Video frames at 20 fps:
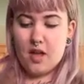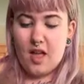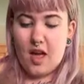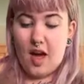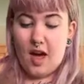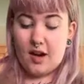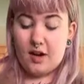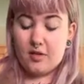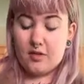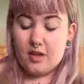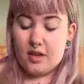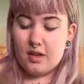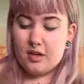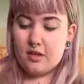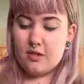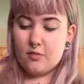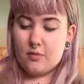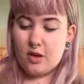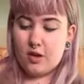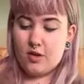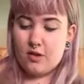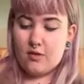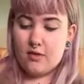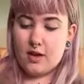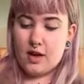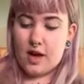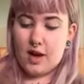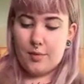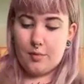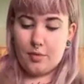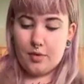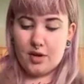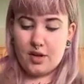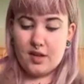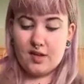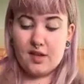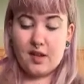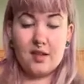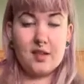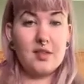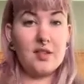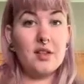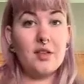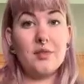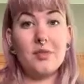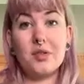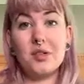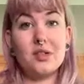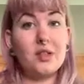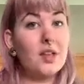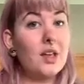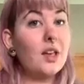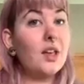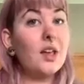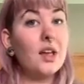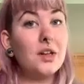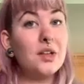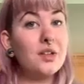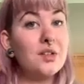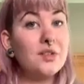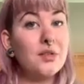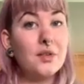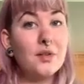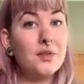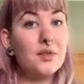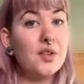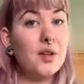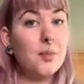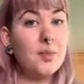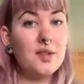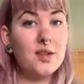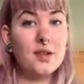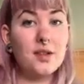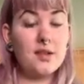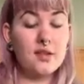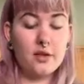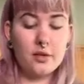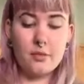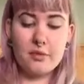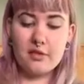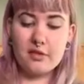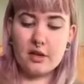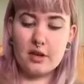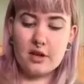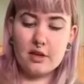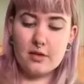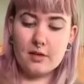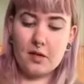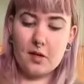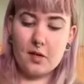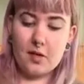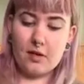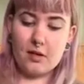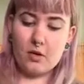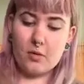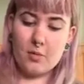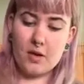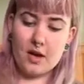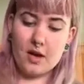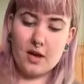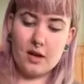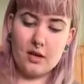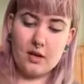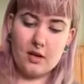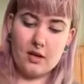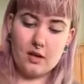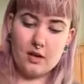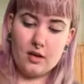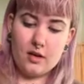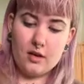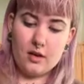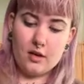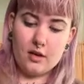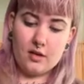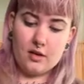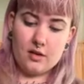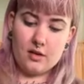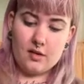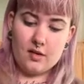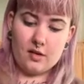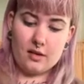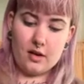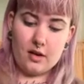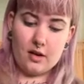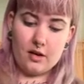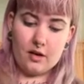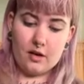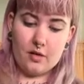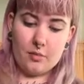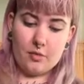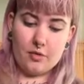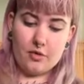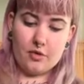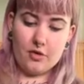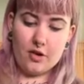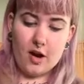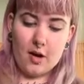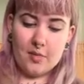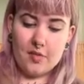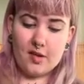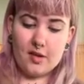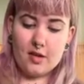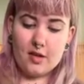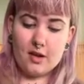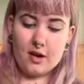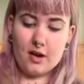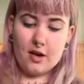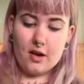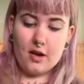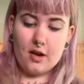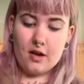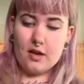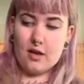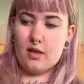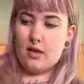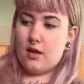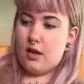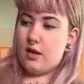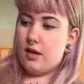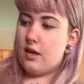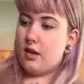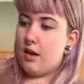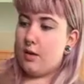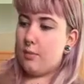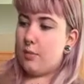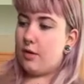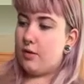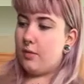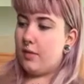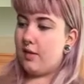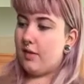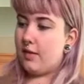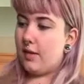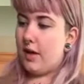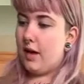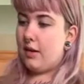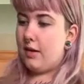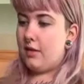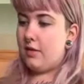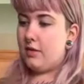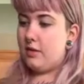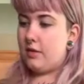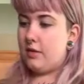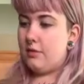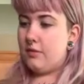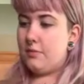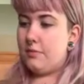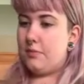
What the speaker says: I don't need too much of it. I'm pretty sensitive to like any sort of substance, so I'm just going to use a little bit. Just got a couple drops in there, and then I'm going to whisk that in too.